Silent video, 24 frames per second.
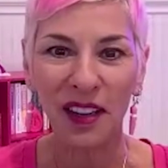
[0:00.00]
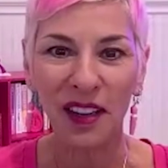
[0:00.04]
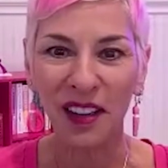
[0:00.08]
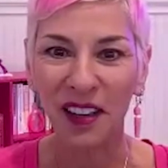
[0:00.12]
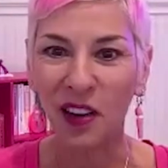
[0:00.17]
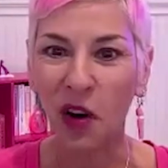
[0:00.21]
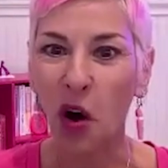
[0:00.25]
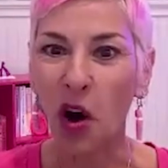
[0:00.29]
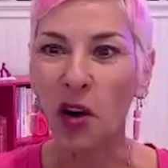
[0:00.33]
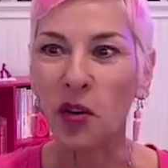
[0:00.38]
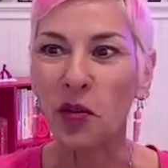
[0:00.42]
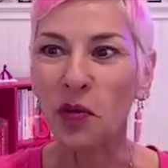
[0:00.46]

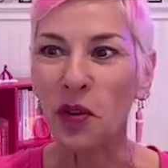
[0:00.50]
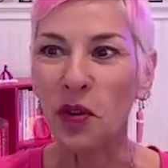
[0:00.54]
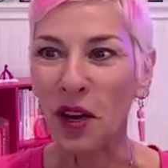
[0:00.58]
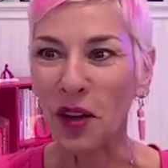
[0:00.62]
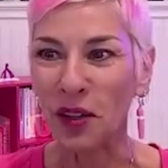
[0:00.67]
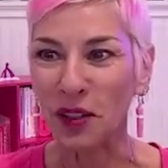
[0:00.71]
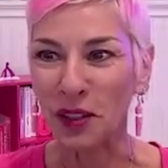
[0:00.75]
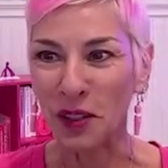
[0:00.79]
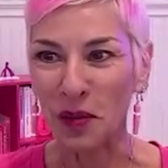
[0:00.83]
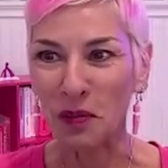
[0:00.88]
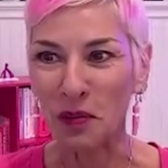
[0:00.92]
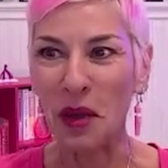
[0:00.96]

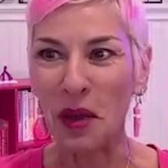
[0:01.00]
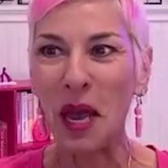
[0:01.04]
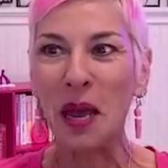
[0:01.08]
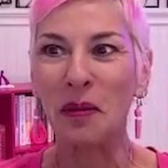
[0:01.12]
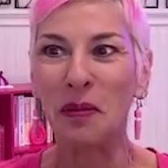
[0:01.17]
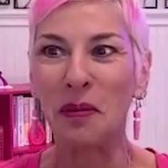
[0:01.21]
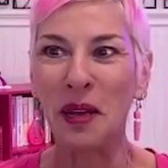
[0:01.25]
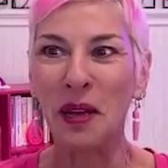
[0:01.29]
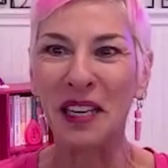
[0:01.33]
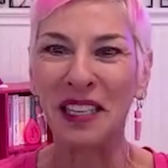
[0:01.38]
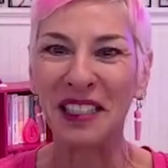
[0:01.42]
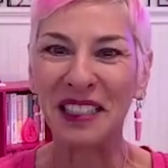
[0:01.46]
guardrails that
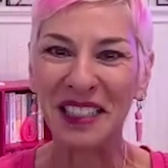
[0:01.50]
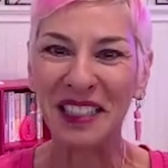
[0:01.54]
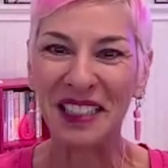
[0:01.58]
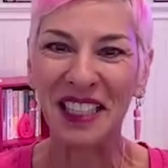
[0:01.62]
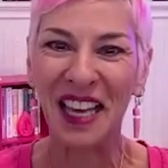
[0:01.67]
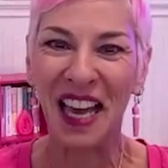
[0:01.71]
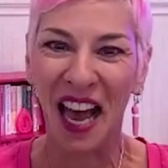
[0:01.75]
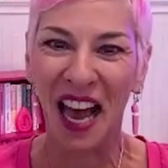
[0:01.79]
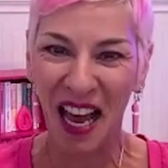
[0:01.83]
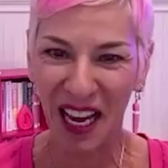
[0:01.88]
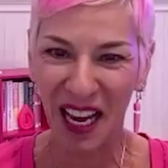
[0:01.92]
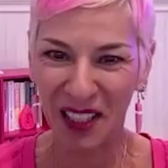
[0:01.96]
maybe
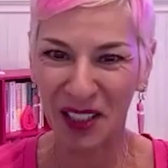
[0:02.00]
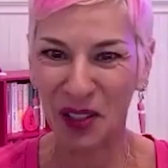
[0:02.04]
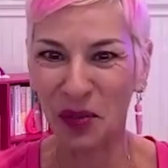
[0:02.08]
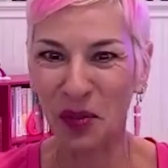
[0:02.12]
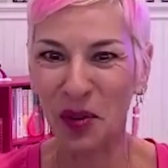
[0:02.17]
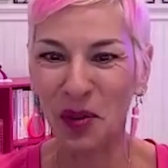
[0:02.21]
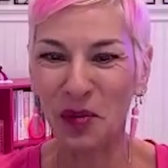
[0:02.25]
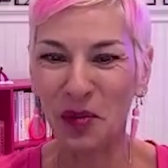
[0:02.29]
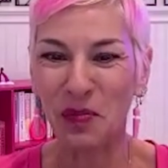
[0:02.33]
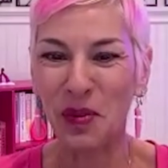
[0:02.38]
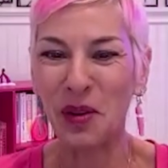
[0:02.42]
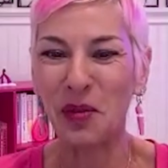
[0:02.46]
sex
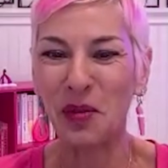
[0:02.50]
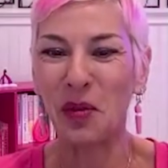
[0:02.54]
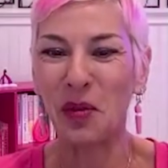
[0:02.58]
would